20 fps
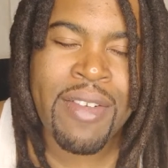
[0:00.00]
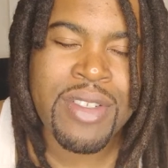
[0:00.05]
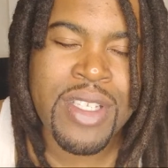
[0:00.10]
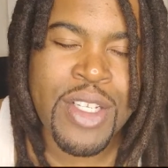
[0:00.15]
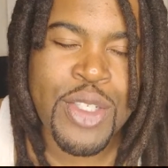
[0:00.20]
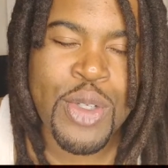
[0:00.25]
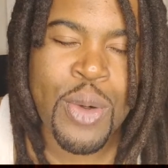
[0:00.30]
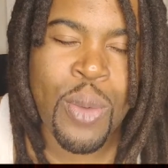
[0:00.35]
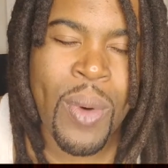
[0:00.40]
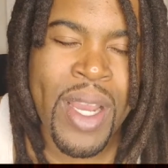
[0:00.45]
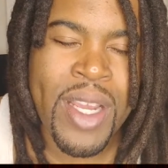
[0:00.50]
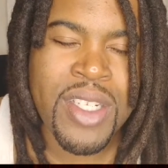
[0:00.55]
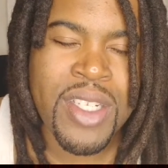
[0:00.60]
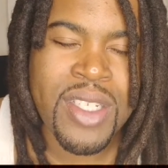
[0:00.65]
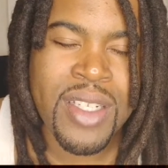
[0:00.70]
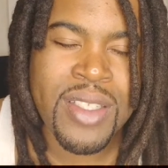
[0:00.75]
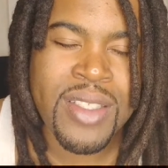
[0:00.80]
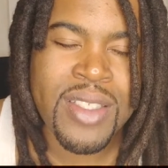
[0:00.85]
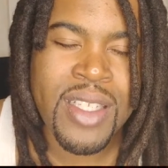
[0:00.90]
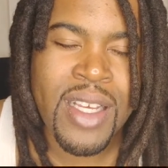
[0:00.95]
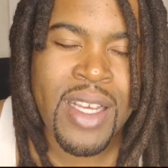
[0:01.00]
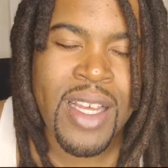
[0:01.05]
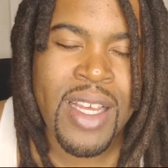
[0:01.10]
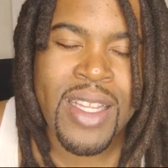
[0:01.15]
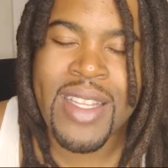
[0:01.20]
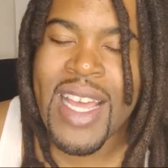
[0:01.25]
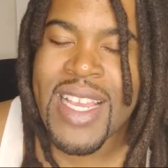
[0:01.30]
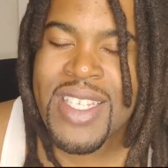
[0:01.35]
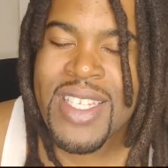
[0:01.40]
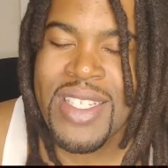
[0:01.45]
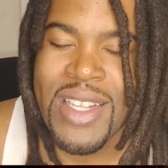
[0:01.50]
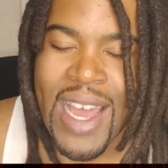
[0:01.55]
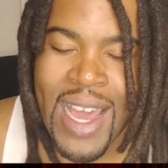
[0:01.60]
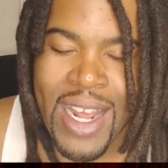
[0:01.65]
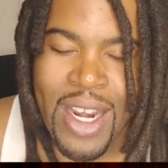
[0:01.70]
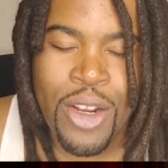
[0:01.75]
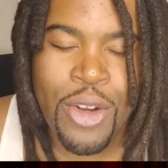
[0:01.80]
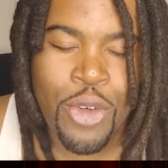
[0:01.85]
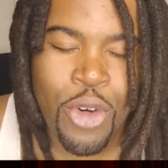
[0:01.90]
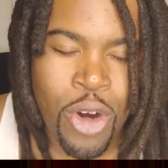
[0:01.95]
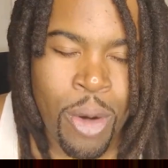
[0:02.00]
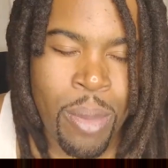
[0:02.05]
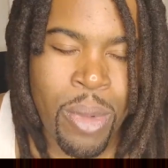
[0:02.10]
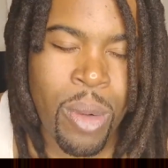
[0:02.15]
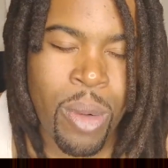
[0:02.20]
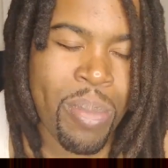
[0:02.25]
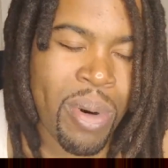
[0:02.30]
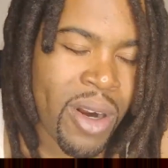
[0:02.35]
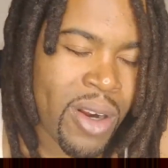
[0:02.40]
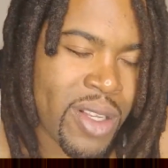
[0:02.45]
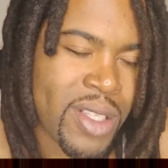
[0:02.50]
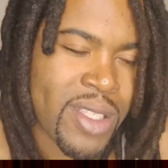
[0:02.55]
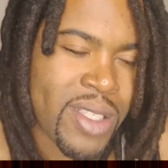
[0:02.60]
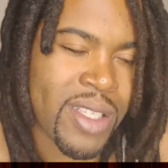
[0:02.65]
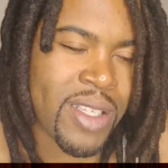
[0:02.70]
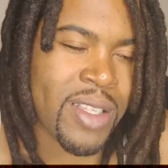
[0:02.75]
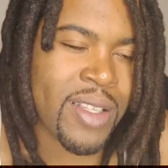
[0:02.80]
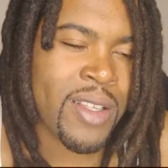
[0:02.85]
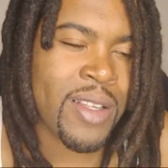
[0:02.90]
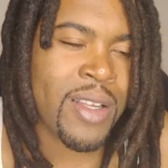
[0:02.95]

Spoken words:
situations. That's not a normal person.